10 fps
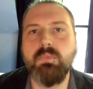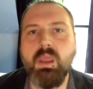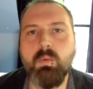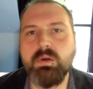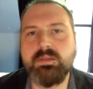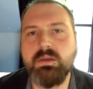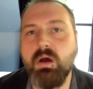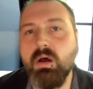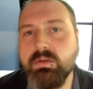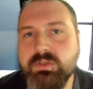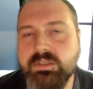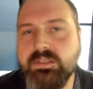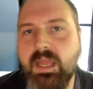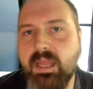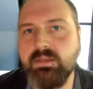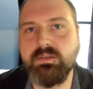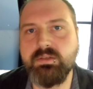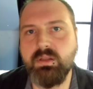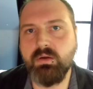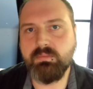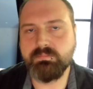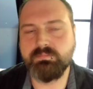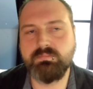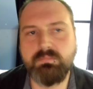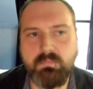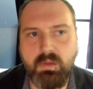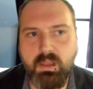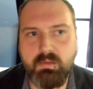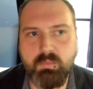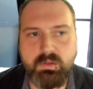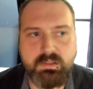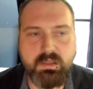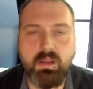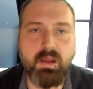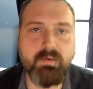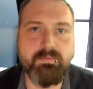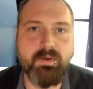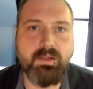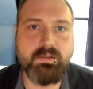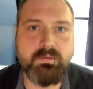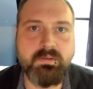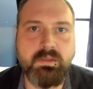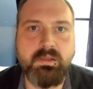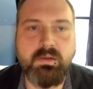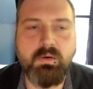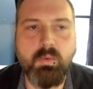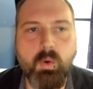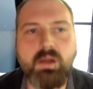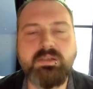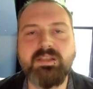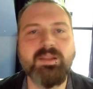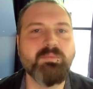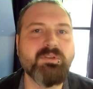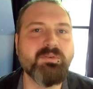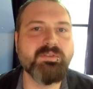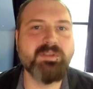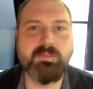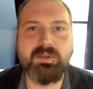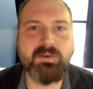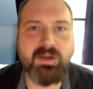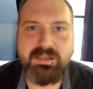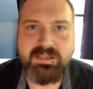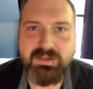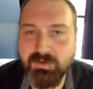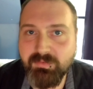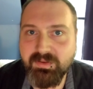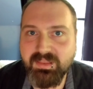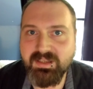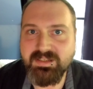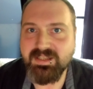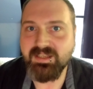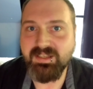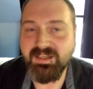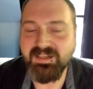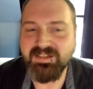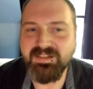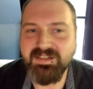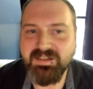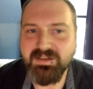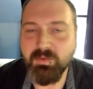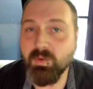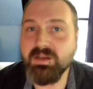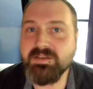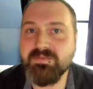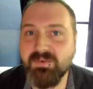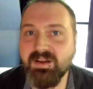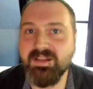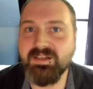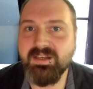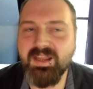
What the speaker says: It wasn't all just sadness, though. It was a lot of fun. Watching them do some of the crazy, goofy things they did was fun.